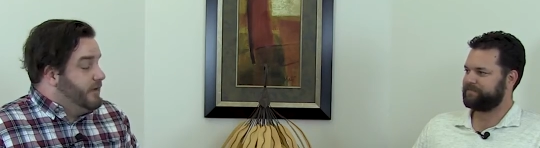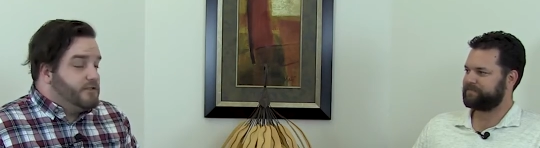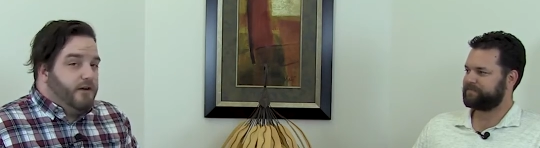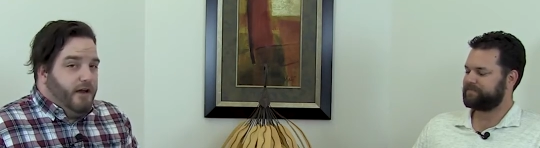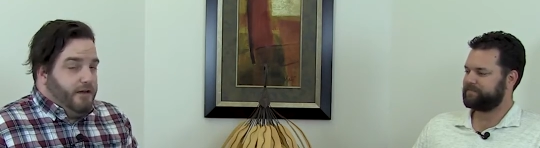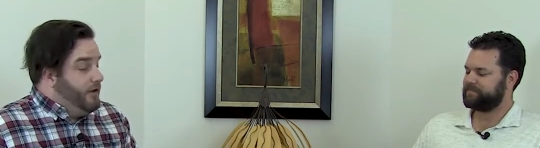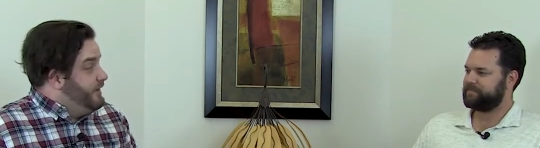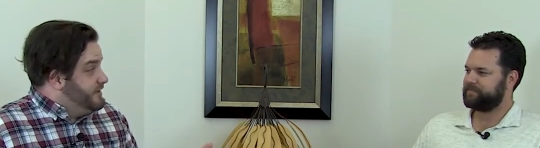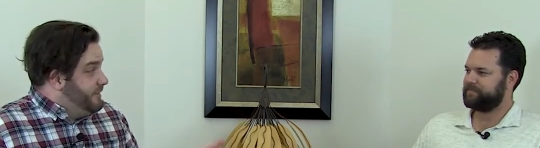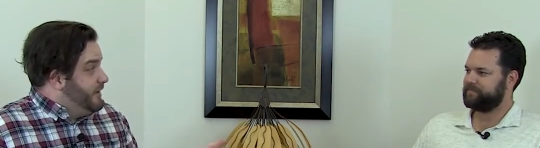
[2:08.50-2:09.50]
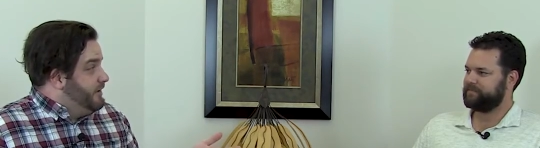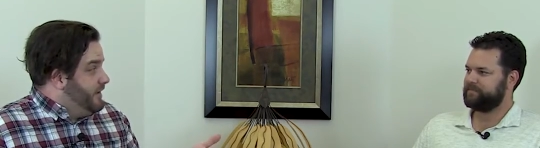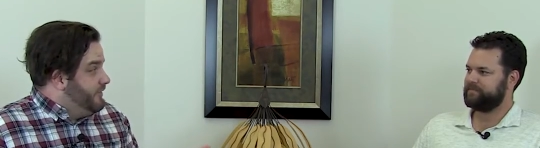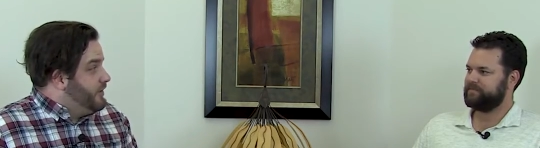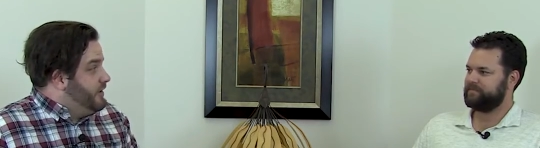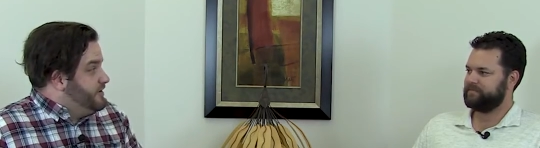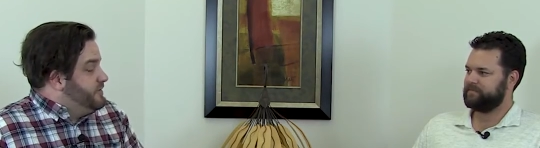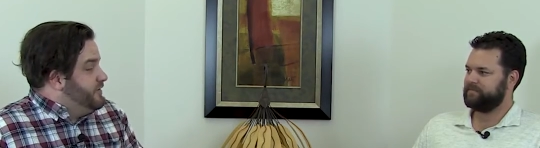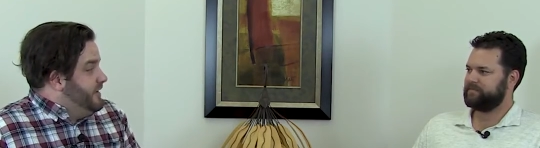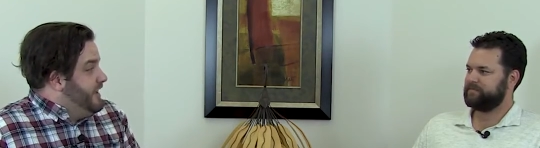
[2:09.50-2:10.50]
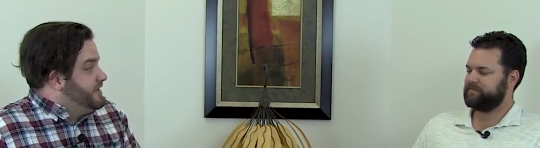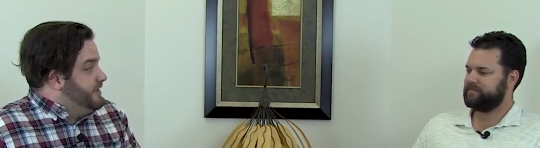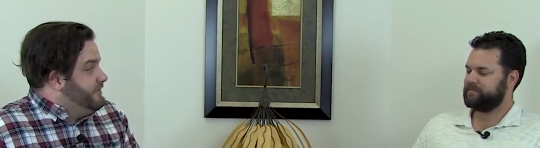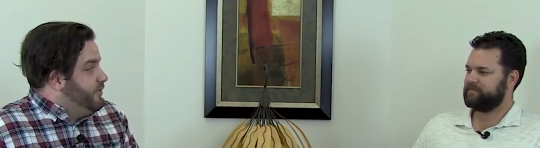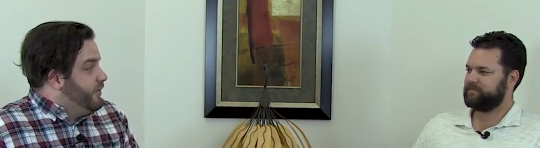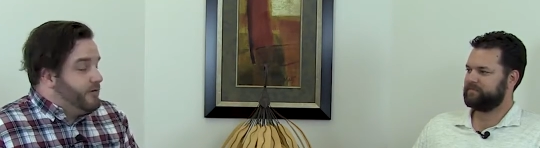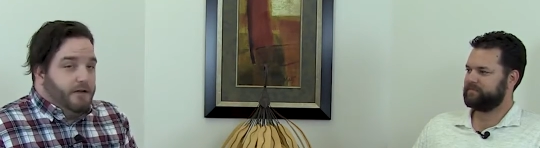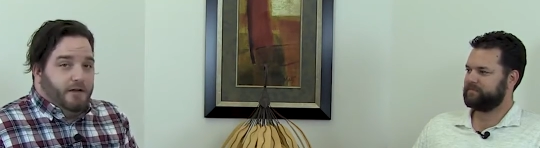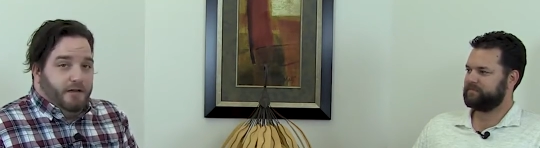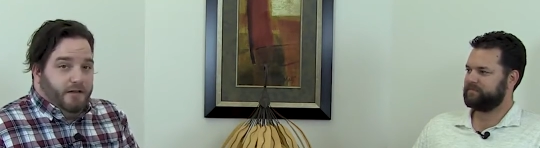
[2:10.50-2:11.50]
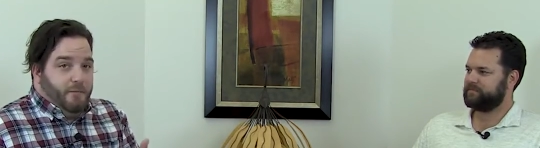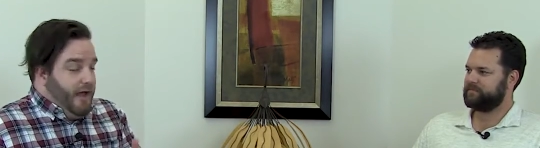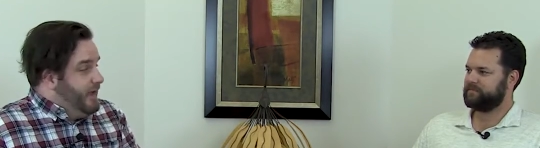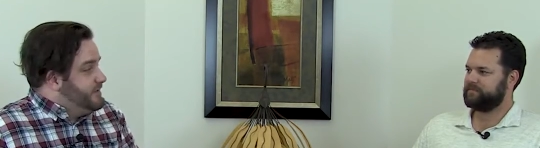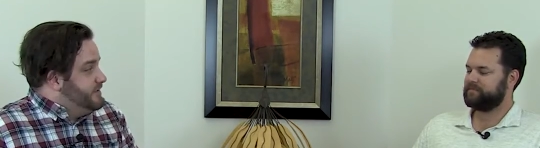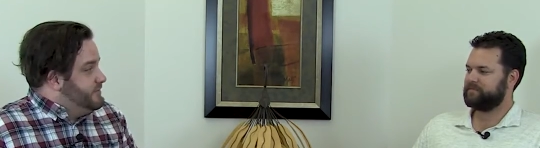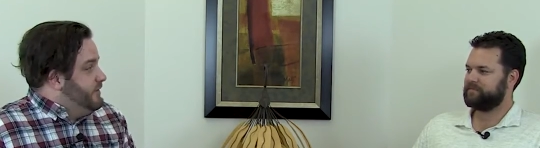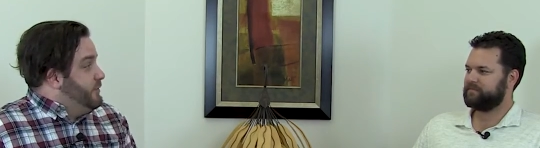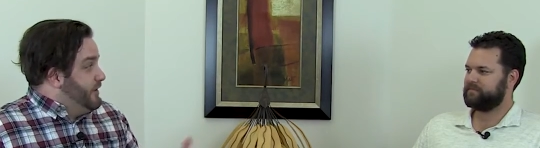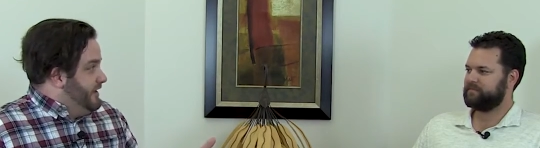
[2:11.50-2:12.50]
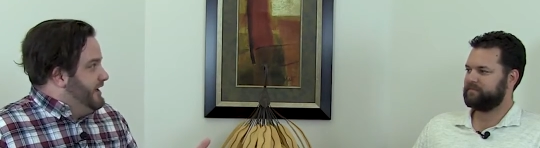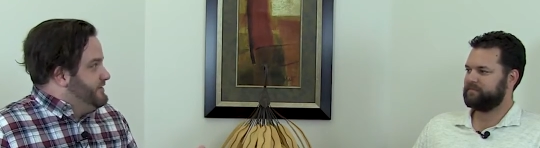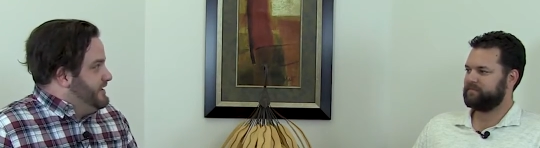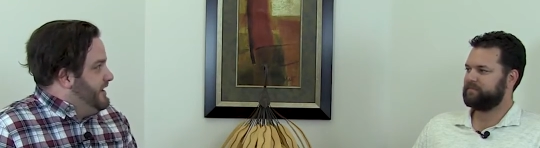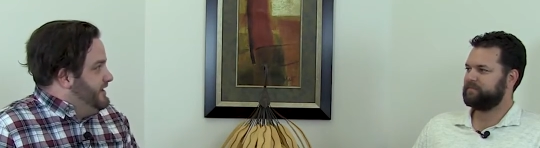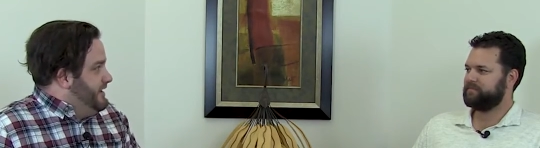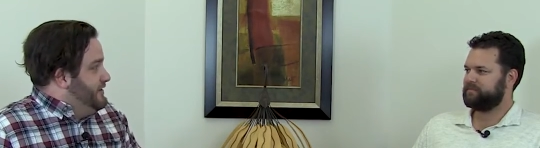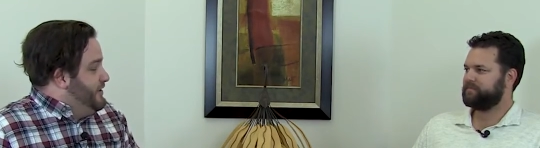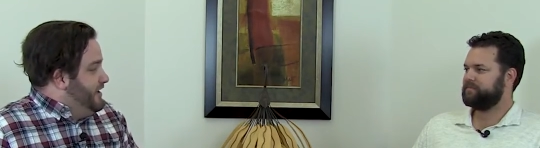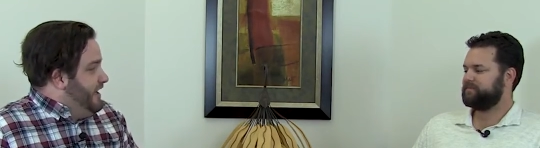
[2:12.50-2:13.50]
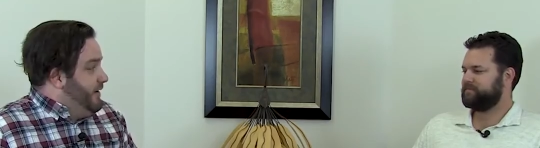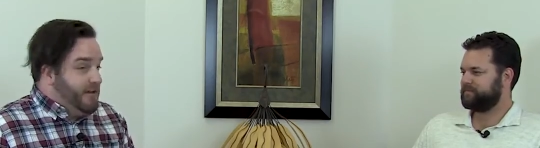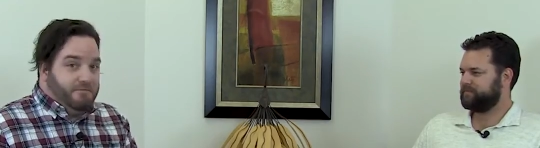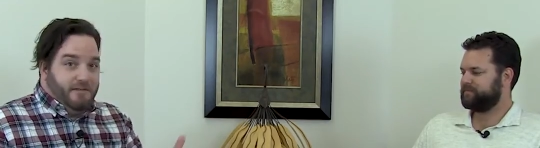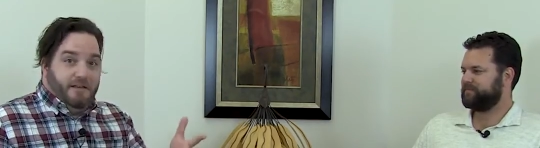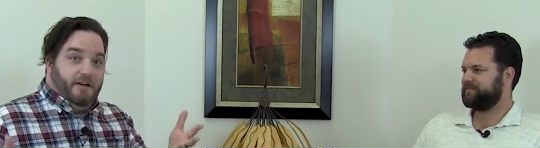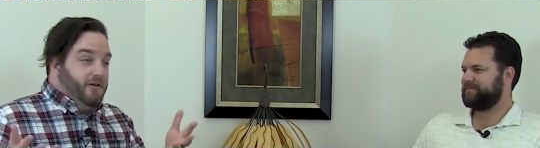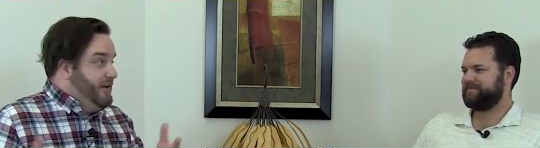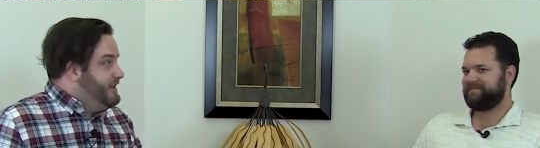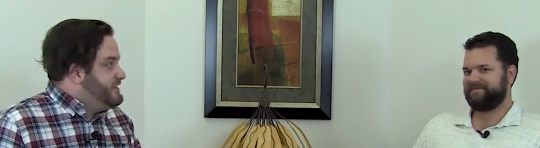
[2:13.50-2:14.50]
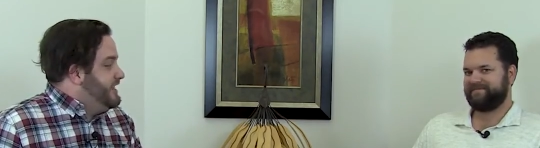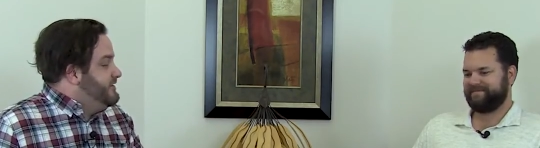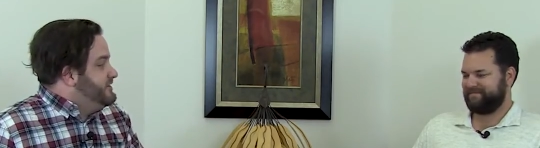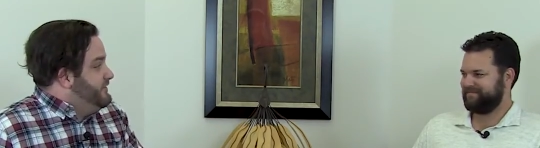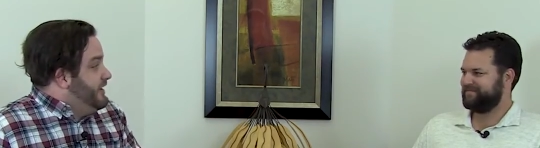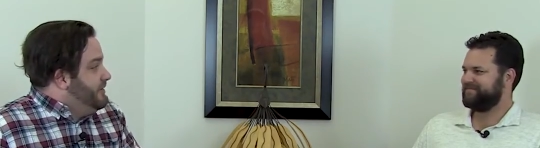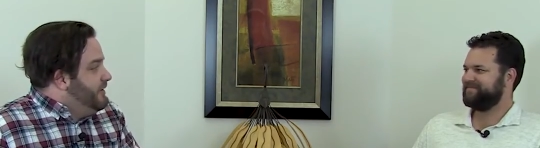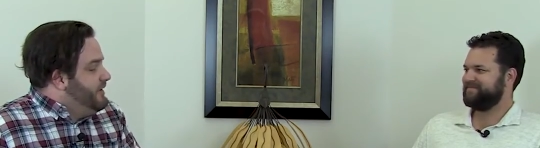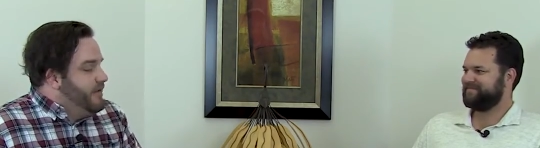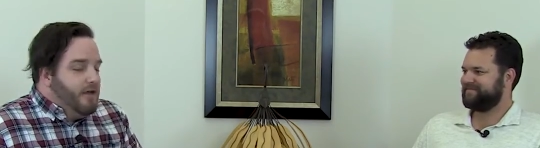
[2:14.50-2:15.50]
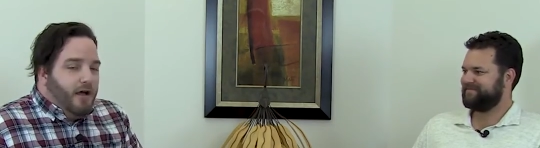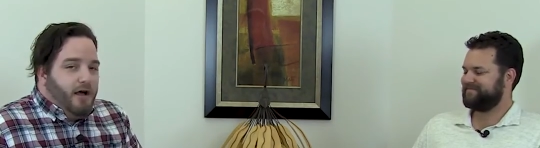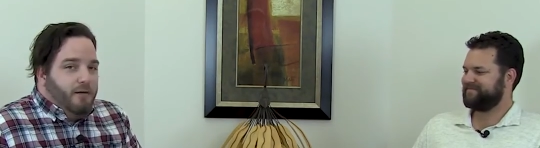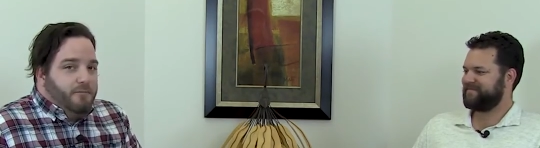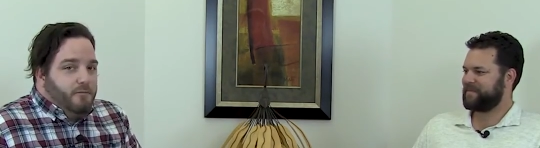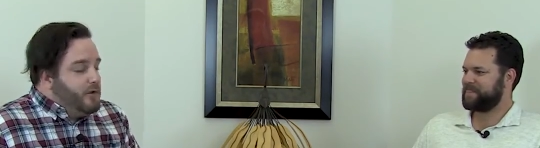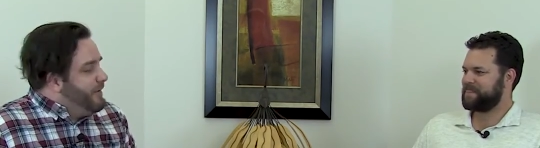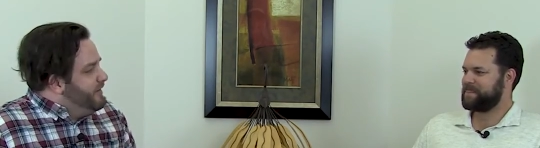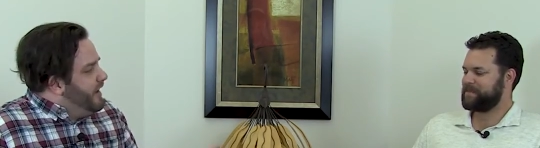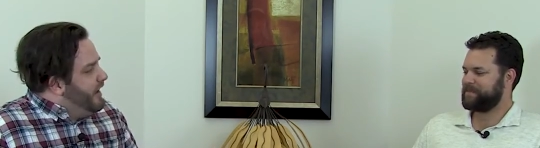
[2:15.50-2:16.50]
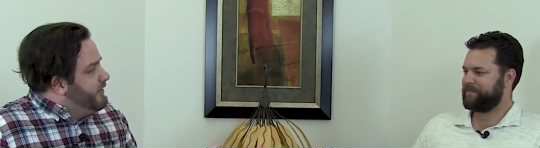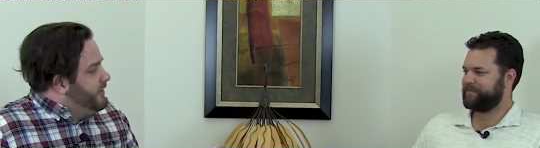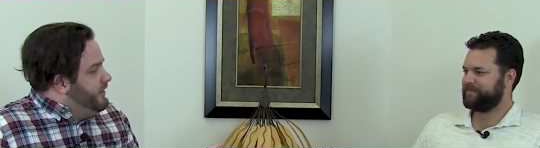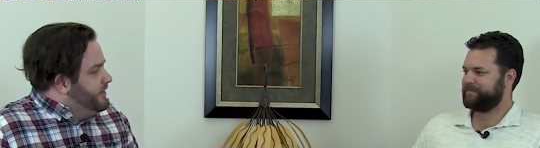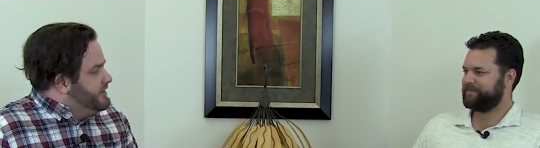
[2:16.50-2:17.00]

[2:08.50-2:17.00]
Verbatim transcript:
Speaker 1: That's great, and I know that's something a lot of our customers have been asking for in the past. Is one we're going to announce on the Analog Gateway, and here it is. Now it's available. Um, what about the higher end